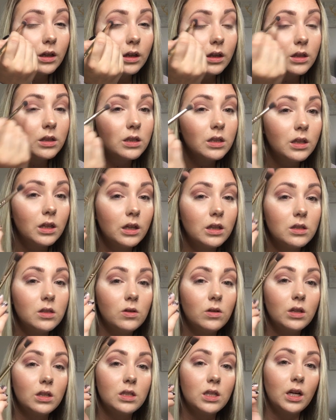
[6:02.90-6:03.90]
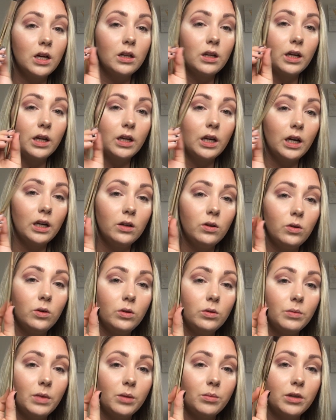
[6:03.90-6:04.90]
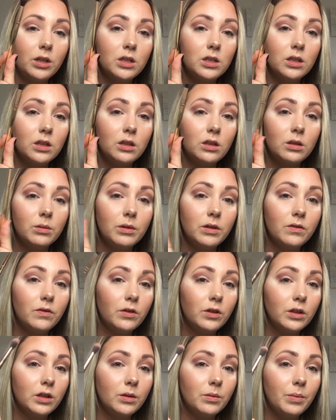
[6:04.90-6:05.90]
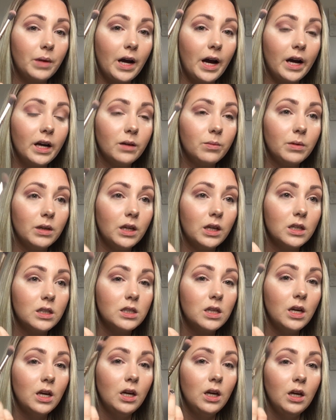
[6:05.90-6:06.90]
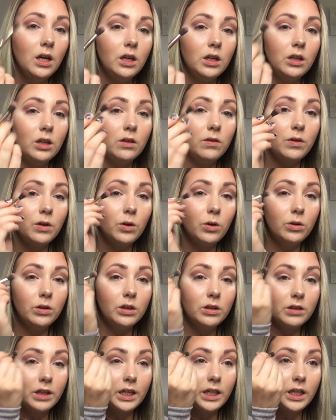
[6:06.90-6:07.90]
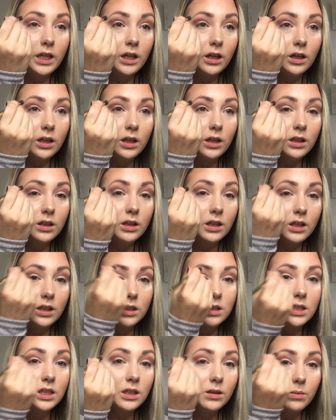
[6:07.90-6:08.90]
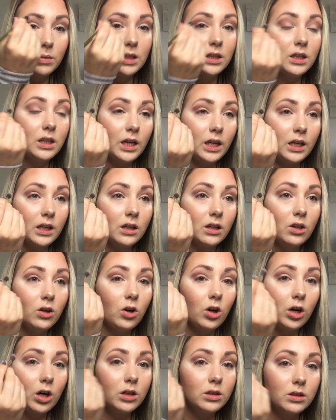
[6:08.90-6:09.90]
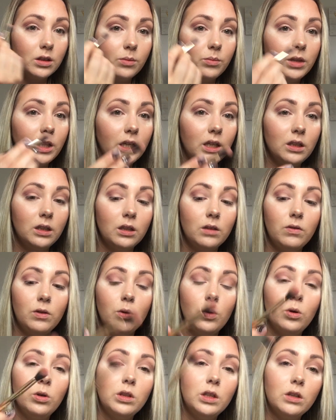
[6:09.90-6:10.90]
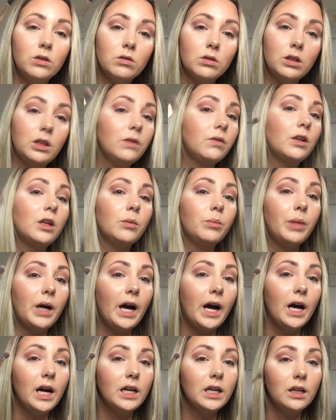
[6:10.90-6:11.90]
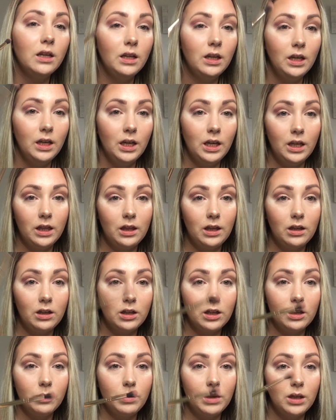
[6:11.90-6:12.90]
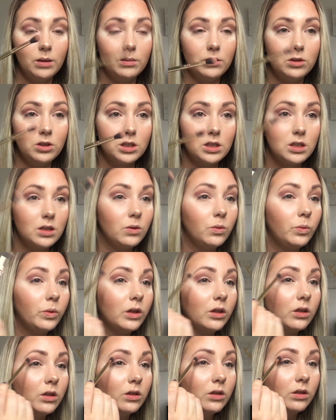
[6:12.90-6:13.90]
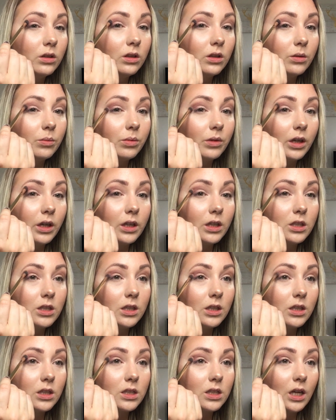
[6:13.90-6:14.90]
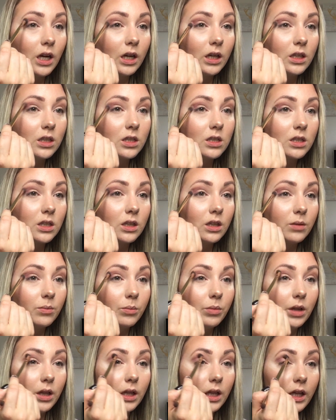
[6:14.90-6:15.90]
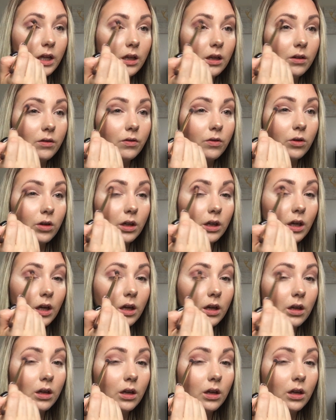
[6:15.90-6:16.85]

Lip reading: it, and as you can tell, I kind of hold my brush a little bit further back because if you hold it right here, then it's going to be like hard to blend. If you hold it really far back, then you're going to be able just to wiggle your brush and it's kind of just going to blend it for you.